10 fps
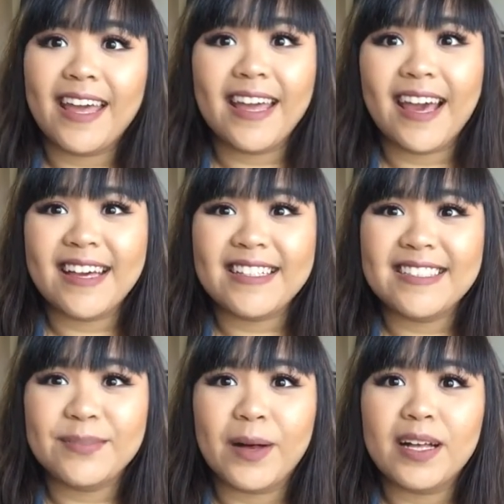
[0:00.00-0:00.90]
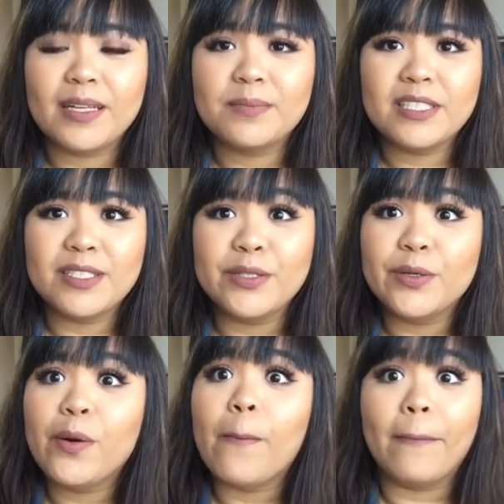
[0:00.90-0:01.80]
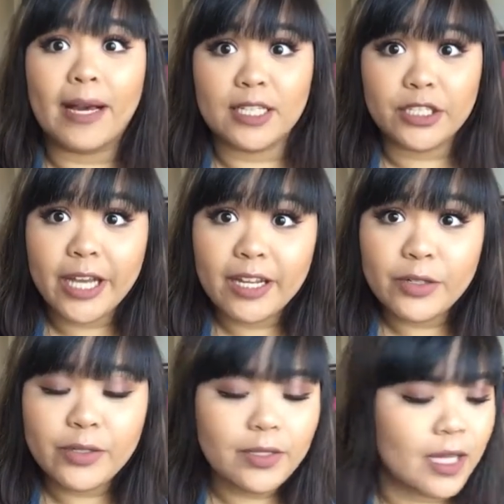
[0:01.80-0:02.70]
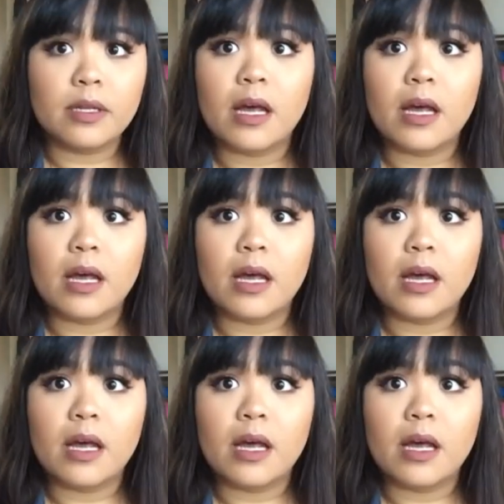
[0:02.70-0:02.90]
Hey guys, welcome to my channel.